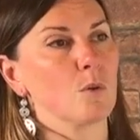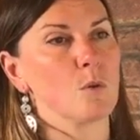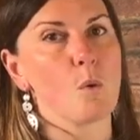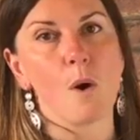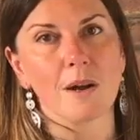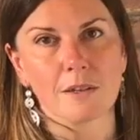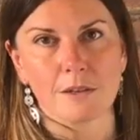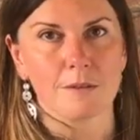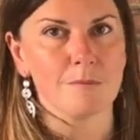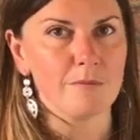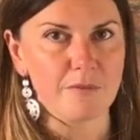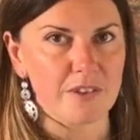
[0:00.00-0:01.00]

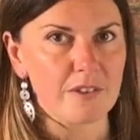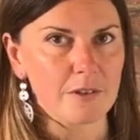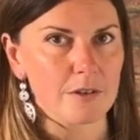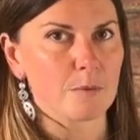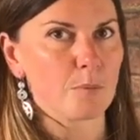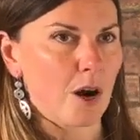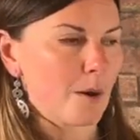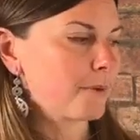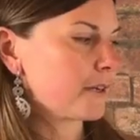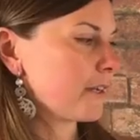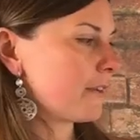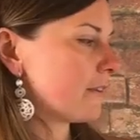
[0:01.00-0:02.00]
quantum physics
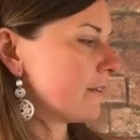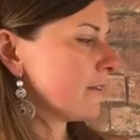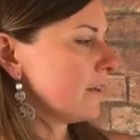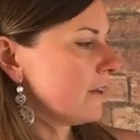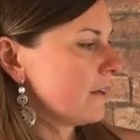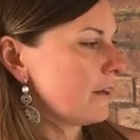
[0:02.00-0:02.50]
properties.